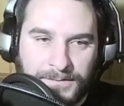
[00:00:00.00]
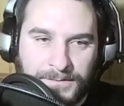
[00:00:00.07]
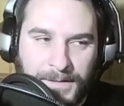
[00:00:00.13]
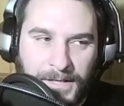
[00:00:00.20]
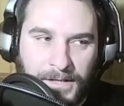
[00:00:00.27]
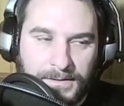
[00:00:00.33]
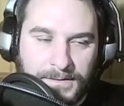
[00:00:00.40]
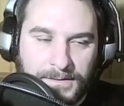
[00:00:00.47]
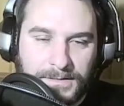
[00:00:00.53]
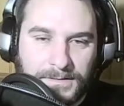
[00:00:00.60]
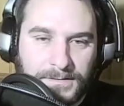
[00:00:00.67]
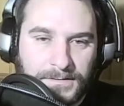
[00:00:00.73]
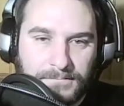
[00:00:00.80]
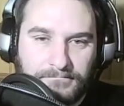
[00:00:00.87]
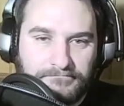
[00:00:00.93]
balls.
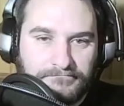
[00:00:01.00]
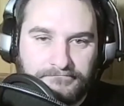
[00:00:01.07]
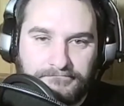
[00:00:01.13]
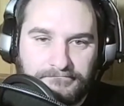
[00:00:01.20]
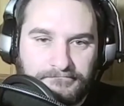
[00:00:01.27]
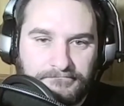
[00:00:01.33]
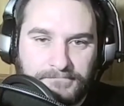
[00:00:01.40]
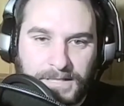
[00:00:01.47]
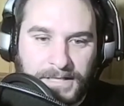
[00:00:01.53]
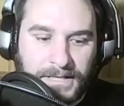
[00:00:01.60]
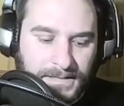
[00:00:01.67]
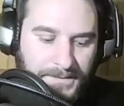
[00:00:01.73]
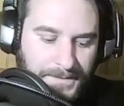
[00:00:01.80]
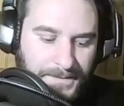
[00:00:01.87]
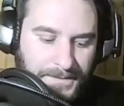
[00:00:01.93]
Didn't
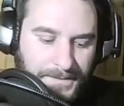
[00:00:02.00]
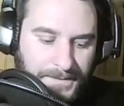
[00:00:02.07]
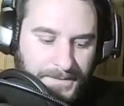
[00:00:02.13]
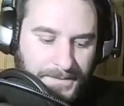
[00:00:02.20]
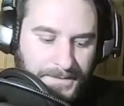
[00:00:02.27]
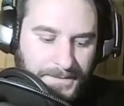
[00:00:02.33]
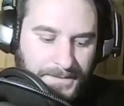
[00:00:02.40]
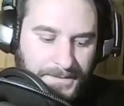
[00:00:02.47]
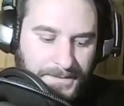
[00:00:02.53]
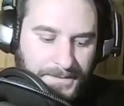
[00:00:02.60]
expect it at all.